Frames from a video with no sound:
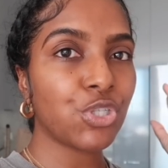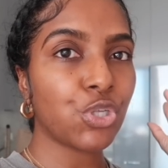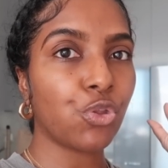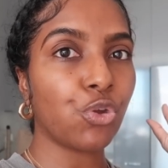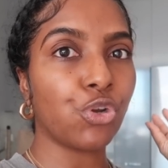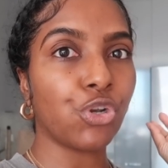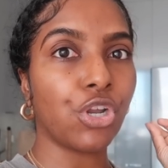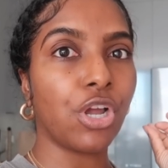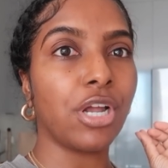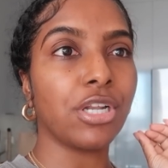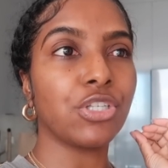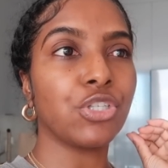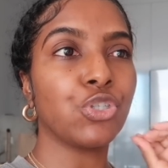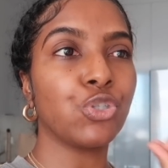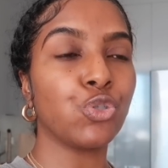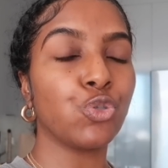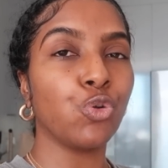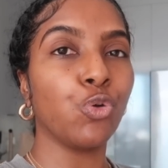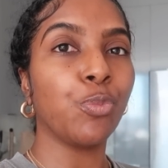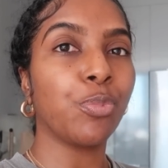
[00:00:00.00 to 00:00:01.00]
so they're not
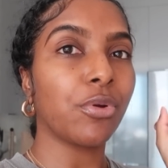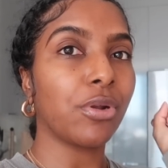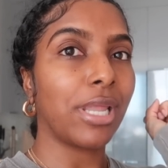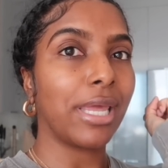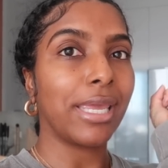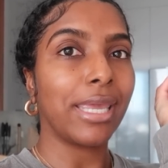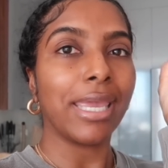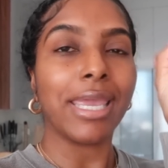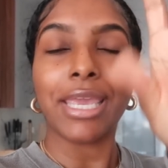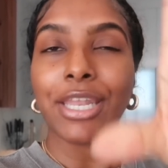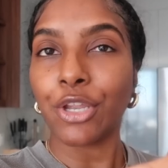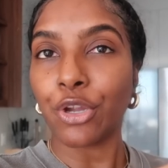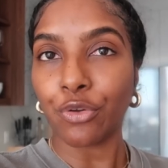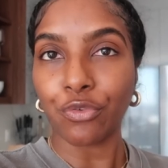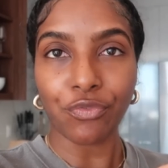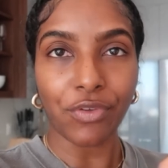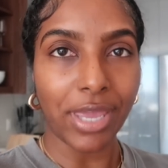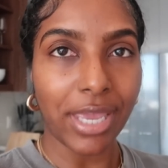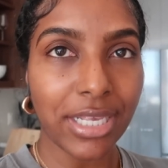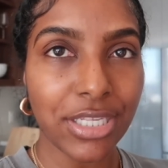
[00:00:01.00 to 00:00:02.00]
super like in your
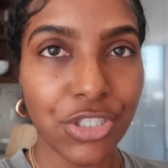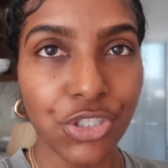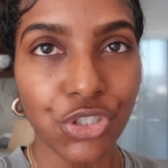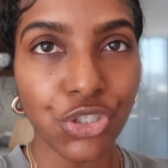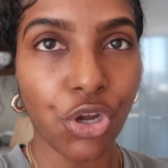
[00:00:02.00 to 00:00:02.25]
face,